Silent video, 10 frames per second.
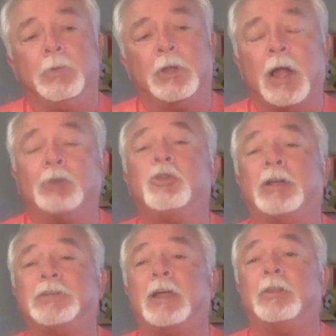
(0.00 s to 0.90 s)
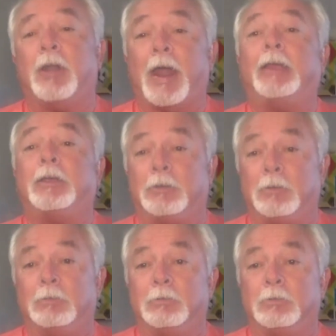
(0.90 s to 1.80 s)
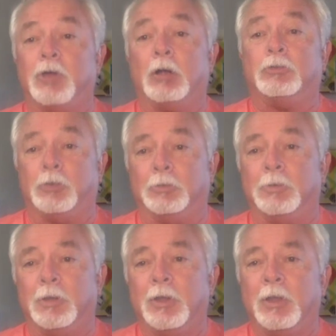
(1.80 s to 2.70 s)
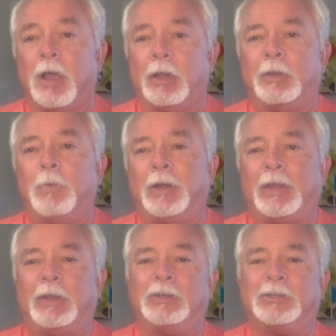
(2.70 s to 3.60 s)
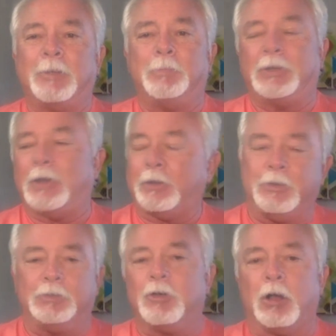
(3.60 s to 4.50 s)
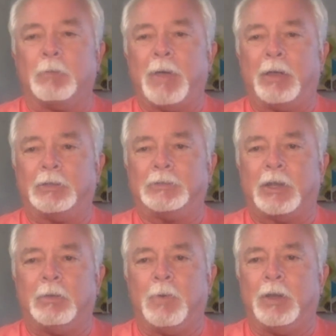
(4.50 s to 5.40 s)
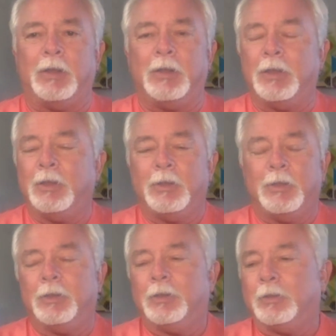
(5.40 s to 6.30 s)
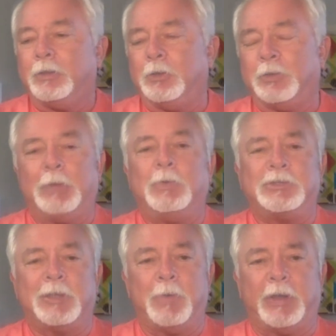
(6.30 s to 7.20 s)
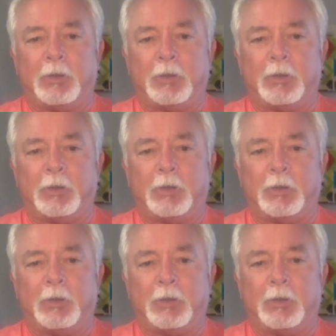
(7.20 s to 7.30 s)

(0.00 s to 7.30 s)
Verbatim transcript: the contracts I thought I could talk to. I didn't mm-hmm. want to get into something I couldn't talk about because I don't want to, you know, get with somebody